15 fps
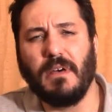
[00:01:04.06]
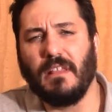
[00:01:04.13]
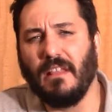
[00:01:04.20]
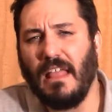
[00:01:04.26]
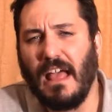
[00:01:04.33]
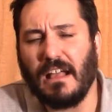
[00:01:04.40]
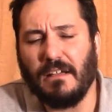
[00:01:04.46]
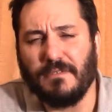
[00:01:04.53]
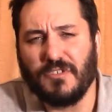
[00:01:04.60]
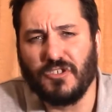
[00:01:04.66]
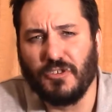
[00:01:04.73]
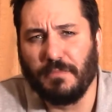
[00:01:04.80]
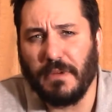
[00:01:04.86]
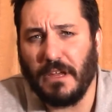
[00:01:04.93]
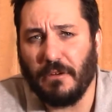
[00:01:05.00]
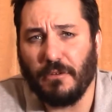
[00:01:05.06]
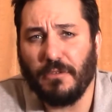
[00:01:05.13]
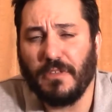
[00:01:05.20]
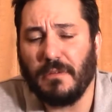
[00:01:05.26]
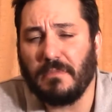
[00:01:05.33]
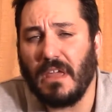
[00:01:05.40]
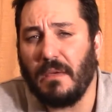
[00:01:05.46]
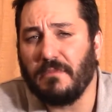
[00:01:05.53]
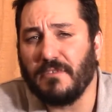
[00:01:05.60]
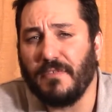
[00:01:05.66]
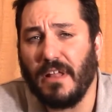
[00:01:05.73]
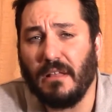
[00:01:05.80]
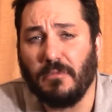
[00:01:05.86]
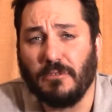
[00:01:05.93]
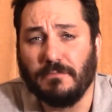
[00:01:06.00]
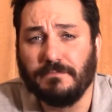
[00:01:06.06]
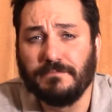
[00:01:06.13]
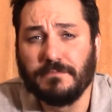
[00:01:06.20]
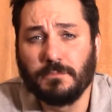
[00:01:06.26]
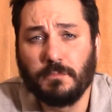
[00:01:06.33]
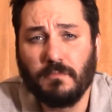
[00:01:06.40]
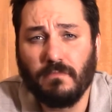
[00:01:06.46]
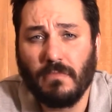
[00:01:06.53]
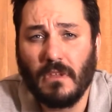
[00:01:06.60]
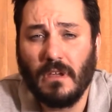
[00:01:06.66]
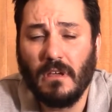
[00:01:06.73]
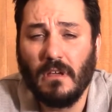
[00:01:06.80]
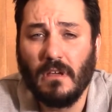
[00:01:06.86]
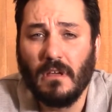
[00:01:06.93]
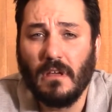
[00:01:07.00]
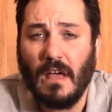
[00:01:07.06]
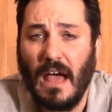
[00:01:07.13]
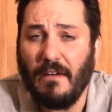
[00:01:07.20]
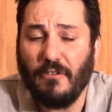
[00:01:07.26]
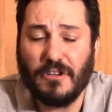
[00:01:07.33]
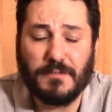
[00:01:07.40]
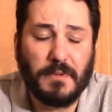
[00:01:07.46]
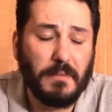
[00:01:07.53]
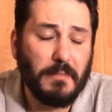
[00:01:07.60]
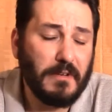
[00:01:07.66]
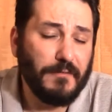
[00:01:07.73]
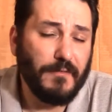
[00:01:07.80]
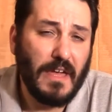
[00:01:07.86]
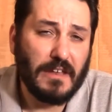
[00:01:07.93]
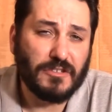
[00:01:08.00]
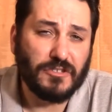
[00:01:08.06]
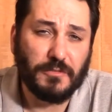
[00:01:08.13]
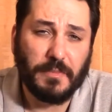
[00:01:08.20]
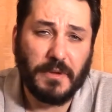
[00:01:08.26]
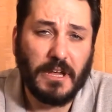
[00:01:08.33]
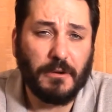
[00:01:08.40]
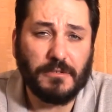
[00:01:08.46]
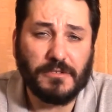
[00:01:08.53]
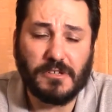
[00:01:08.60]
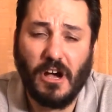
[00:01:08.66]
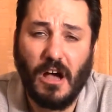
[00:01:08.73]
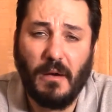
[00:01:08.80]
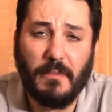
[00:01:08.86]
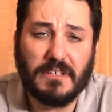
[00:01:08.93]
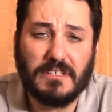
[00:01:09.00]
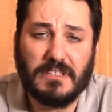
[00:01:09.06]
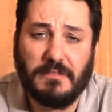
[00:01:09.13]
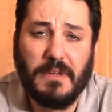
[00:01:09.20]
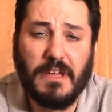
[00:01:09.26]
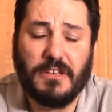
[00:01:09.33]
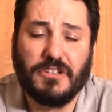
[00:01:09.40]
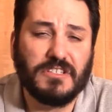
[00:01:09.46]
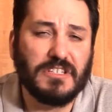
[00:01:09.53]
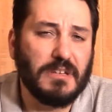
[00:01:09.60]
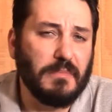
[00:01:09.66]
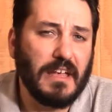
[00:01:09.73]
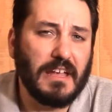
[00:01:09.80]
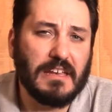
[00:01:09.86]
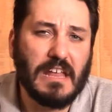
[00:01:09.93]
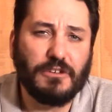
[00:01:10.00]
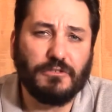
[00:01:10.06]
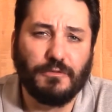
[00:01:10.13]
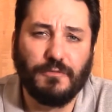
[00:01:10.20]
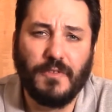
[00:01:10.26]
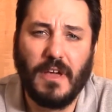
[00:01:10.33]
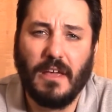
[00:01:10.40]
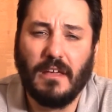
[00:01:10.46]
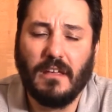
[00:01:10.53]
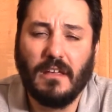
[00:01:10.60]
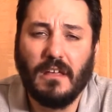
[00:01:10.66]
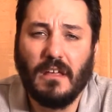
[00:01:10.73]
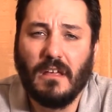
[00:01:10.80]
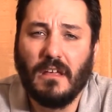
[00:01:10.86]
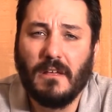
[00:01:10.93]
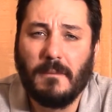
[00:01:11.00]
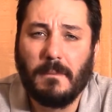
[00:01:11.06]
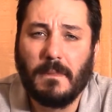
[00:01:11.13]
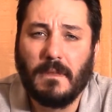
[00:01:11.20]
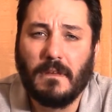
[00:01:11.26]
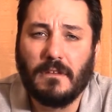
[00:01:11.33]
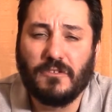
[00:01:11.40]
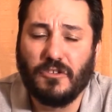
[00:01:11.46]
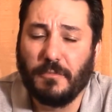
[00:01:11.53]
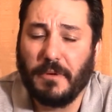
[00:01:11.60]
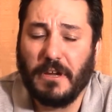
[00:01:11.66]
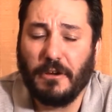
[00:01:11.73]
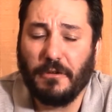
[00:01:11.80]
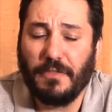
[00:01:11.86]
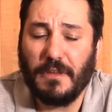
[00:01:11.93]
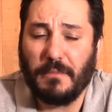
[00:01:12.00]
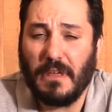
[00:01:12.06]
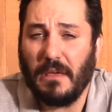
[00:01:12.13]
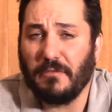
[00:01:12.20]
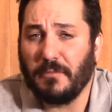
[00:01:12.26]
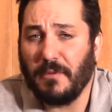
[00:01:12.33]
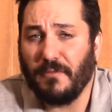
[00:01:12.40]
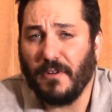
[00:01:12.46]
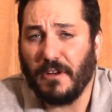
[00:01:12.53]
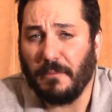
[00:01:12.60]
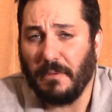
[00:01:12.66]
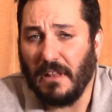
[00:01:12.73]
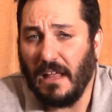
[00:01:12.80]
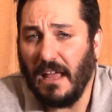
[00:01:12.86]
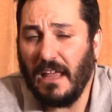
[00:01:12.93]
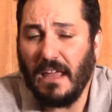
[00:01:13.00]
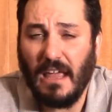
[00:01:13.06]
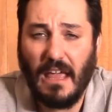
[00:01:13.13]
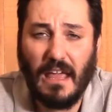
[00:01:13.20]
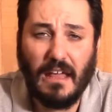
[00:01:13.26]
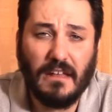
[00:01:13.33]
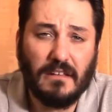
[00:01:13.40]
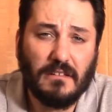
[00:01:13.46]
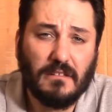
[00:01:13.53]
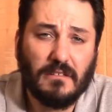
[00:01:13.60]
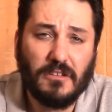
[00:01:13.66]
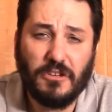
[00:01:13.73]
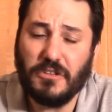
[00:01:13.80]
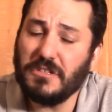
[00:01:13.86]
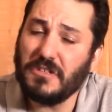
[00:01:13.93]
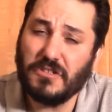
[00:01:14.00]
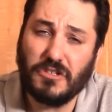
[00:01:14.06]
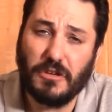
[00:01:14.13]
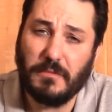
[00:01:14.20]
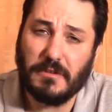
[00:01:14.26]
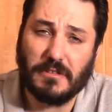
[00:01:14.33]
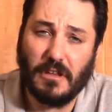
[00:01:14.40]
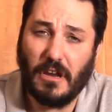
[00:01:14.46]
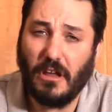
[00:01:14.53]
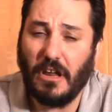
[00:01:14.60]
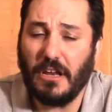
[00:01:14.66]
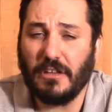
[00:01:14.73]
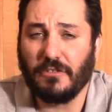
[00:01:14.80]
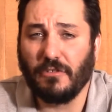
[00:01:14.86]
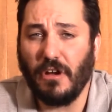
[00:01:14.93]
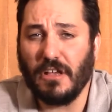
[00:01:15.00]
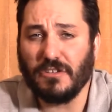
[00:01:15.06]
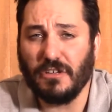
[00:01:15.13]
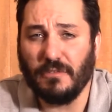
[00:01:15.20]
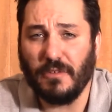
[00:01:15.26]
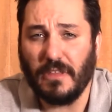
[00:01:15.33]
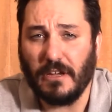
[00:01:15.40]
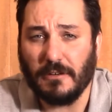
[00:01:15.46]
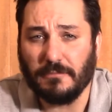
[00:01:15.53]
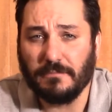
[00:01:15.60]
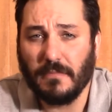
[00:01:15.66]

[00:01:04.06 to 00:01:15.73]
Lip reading: by the lack of superhero-themed games available. I've always been a big fan of superheroes in comics, and to me it just seemed like a natural fit. Superhero-themed games would be fun to play, and you just assume there's a lot of audience crossover there.